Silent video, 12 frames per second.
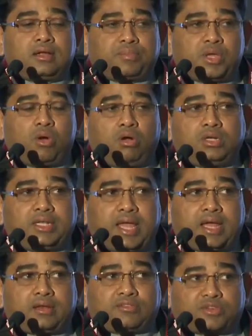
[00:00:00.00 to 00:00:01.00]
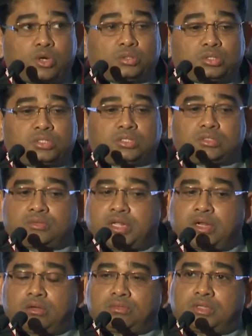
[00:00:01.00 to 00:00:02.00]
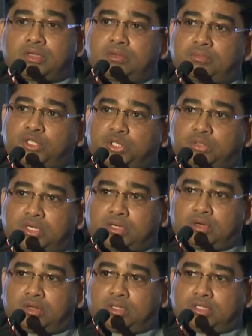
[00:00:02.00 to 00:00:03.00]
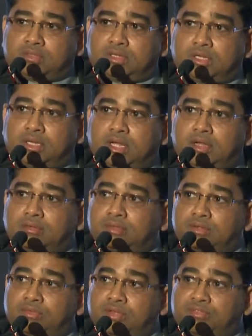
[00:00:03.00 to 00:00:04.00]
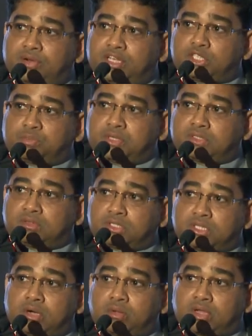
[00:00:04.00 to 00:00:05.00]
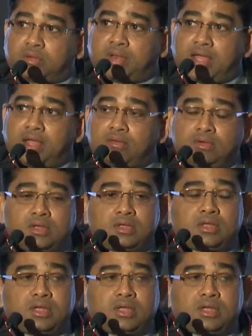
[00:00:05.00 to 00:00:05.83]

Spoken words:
beyond that, of course, the mature technology will, the wafer ASPs will start to come down.